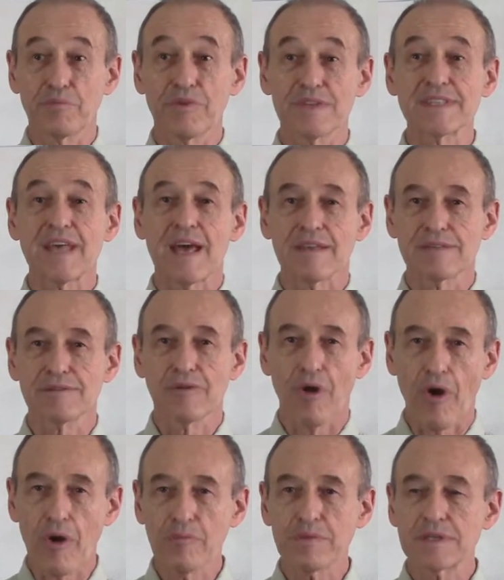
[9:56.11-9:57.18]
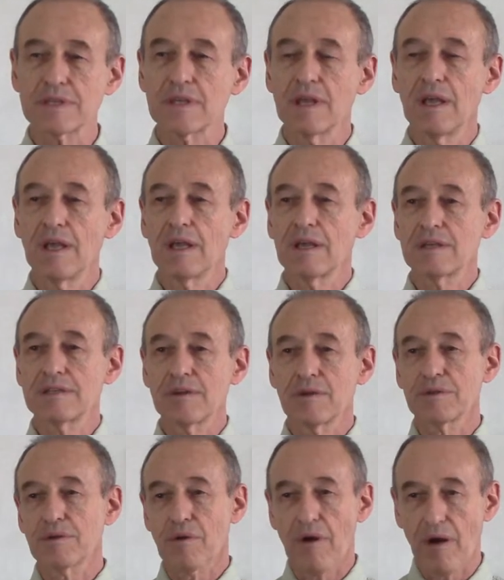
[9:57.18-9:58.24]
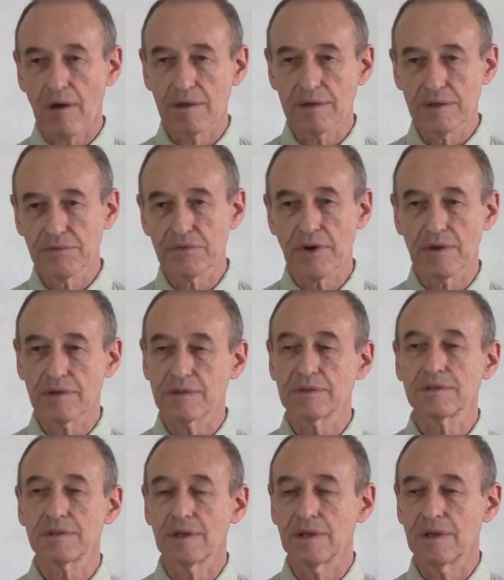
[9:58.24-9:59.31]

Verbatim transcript: precise terms. So there are different